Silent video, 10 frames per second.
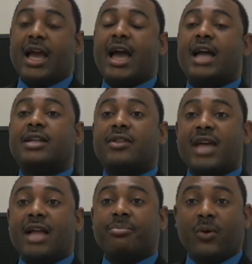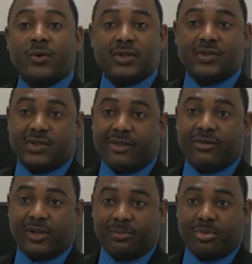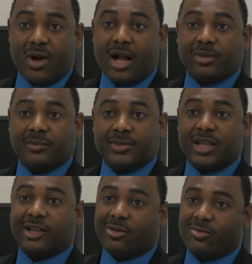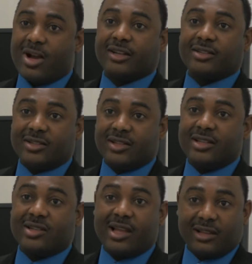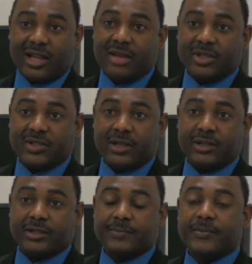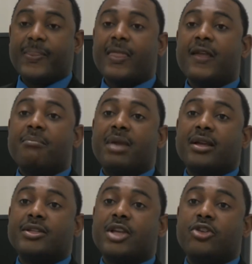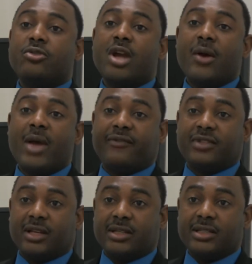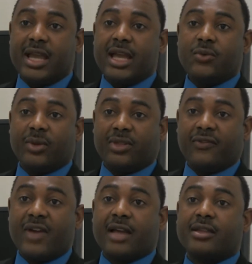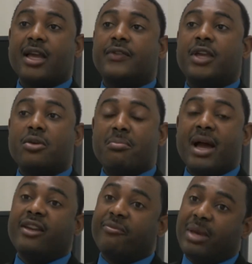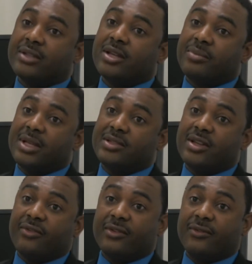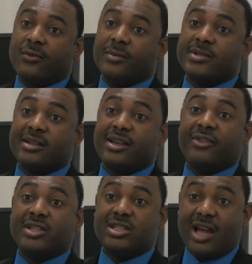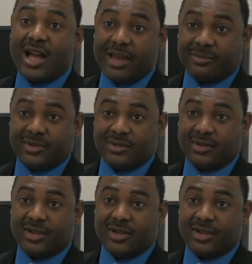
And that poses several problems in a chronic disease like Lyme disease, because you now have to contend with the fact that you might have picked up these different forms at different times